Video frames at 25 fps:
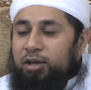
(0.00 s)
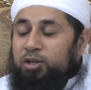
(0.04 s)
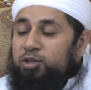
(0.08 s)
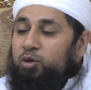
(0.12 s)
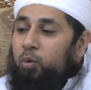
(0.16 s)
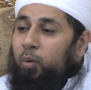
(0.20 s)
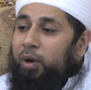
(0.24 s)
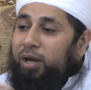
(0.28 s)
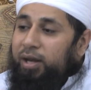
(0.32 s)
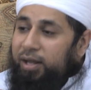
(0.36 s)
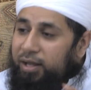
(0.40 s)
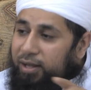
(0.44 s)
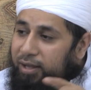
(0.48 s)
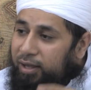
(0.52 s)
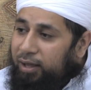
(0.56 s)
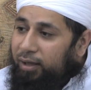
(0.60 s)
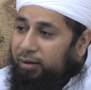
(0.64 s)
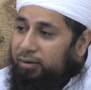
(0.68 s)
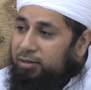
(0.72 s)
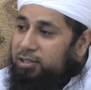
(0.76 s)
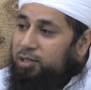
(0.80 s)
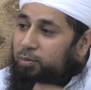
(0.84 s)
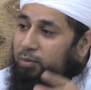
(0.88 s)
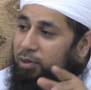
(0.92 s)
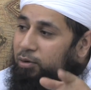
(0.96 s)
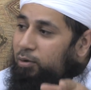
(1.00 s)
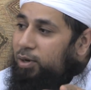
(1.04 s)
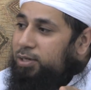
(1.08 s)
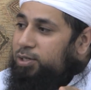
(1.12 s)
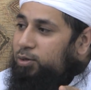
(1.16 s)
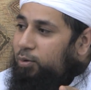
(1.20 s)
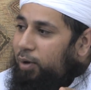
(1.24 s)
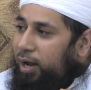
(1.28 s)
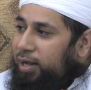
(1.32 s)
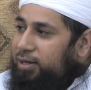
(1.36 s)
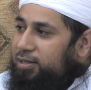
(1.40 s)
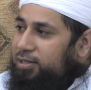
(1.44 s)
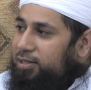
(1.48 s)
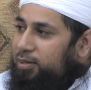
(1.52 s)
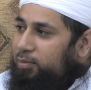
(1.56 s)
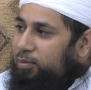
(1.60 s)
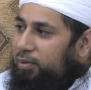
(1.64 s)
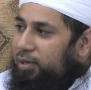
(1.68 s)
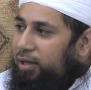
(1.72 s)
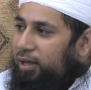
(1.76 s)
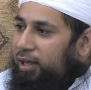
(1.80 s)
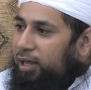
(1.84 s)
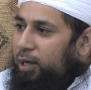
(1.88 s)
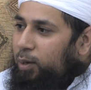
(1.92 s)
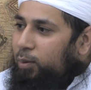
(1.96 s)
So when he kills him and resurrects
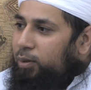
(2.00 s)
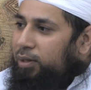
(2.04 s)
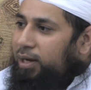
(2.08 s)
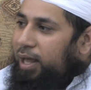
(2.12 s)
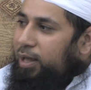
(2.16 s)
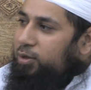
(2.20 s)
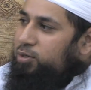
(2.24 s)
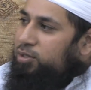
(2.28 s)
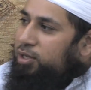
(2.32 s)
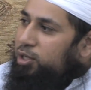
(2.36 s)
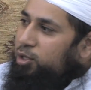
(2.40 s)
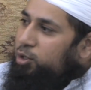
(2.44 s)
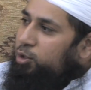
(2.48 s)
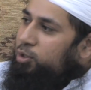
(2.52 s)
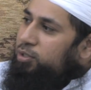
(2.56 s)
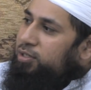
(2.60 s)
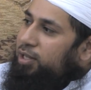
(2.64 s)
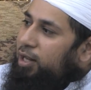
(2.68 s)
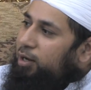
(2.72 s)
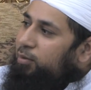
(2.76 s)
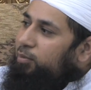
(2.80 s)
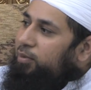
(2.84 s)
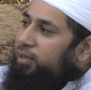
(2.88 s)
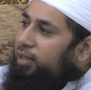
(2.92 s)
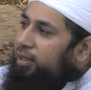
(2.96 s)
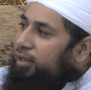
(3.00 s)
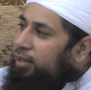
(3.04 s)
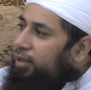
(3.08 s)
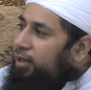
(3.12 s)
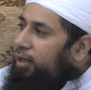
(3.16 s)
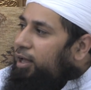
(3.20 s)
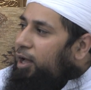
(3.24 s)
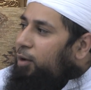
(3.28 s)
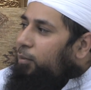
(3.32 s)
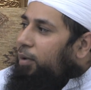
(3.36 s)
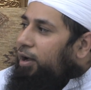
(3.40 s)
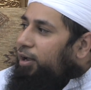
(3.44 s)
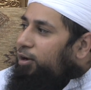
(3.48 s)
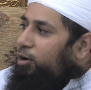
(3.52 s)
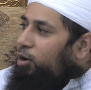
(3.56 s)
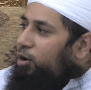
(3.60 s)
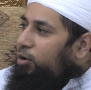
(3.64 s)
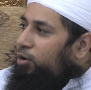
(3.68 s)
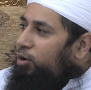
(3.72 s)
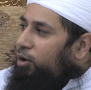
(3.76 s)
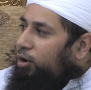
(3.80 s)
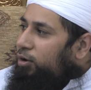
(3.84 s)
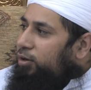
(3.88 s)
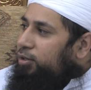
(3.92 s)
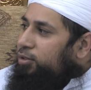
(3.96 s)
him, he will now say, you tell me, am I
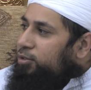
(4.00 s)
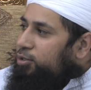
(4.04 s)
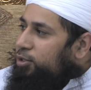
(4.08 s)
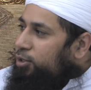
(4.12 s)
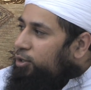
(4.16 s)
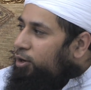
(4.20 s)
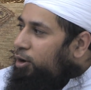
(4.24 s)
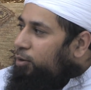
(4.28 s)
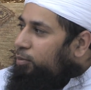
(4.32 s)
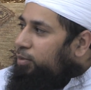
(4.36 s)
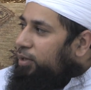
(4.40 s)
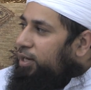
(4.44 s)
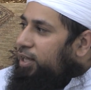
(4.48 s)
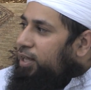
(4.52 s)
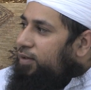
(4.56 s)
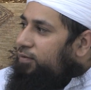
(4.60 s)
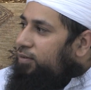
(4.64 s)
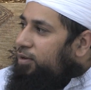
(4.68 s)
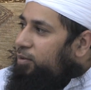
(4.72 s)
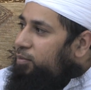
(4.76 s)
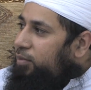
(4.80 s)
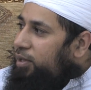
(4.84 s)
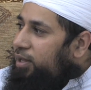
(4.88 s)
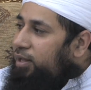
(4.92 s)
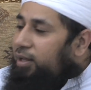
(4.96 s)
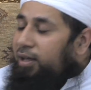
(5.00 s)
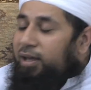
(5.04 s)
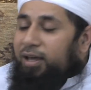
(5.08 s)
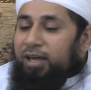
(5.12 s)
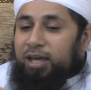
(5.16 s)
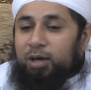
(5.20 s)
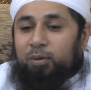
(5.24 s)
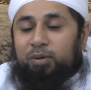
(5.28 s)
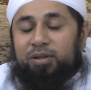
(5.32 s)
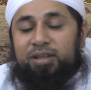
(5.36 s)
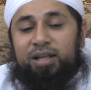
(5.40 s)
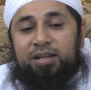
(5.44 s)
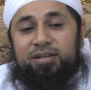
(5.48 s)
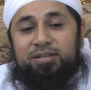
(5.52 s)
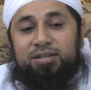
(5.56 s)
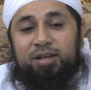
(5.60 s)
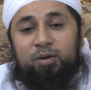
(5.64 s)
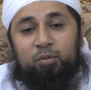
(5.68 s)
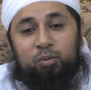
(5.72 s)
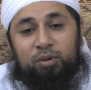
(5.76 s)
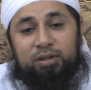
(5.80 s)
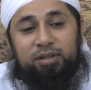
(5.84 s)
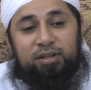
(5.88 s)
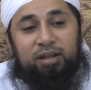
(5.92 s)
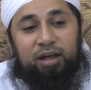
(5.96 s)
not God and do you not believe in me? He will then
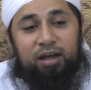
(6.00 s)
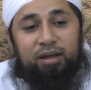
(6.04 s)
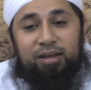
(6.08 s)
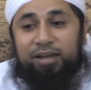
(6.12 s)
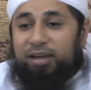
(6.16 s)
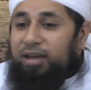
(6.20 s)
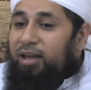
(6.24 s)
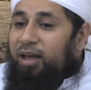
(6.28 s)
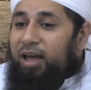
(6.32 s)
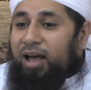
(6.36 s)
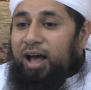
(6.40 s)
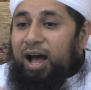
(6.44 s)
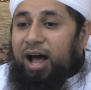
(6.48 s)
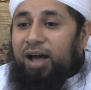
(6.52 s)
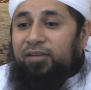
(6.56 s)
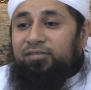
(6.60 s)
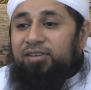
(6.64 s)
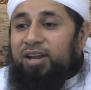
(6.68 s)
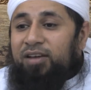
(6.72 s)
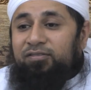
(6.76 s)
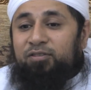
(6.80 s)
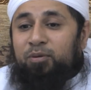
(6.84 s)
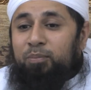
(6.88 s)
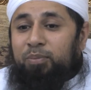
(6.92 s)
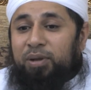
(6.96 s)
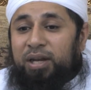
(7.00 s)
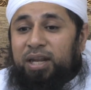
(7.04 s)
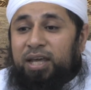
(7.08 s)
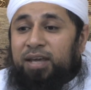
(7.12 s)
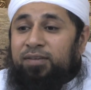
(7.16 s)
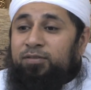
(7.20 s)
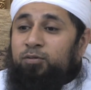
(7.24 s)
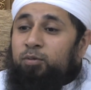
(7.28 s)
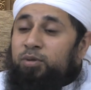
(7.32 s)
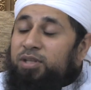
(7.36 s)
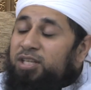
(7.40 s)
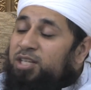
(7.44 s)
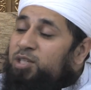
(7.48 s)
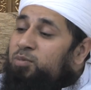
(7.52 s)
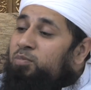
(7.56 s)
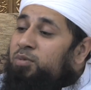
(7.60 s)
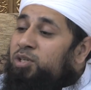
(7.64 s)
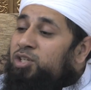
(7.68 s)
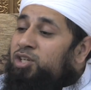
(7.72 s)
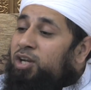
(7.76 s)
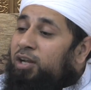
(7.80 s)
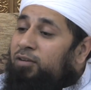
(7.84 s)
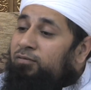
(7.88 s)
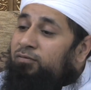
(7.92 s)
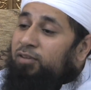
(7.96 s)
say, Wallahi, I've never believed with as
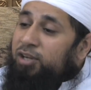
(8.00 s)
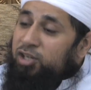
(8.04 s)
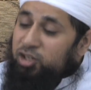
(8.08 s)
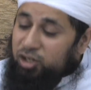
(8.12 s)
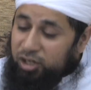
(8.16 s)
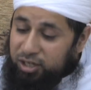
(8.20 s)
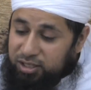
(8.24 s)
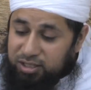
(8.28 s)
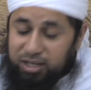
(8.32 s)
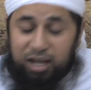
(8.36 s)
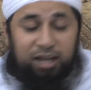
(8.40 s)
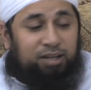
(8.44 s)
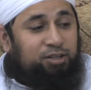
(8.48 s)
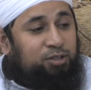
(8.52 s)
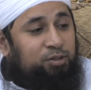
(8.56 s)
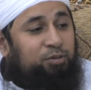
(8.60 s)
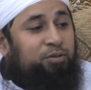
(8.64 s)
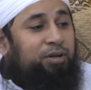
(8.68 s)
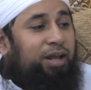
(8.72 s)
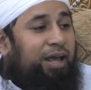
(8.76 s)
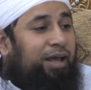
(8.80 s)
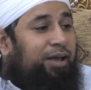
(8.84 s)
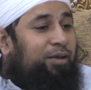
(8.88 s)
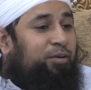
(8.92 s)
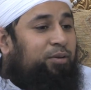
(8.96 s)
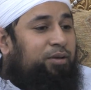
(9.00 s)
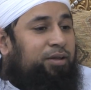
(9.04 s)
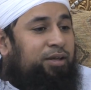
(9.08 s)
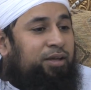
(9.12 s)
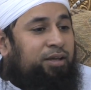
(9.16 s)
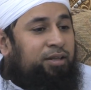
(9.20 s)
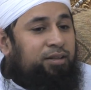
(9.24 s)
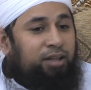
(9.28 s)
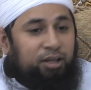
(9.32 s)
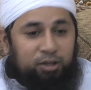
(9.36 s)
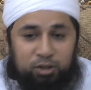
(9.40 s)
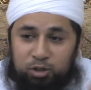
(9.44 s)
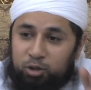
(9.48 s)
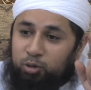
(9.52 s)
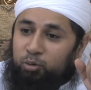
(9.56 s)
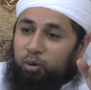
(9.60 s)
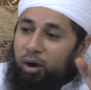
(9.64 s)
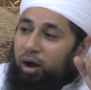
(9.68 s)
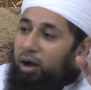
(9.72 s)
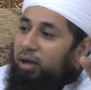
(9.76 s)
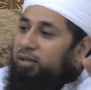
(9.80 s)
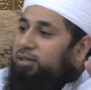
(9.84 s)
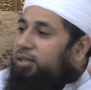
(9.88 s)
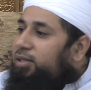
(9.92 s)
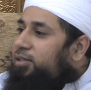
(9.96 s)
much conviction as I do now that you
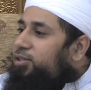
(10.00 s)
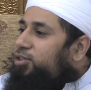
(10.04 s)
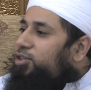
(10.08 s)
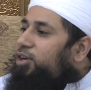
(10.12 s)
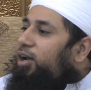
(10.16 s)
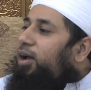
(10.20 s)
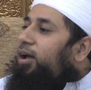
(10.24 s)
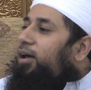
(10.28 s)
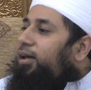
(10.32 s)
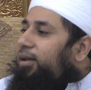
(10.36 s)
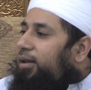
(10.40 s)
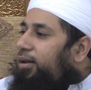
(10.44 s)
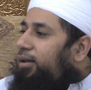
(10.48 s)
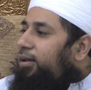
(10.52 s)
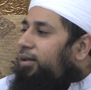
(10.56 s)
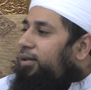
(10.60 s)
are Dajjal.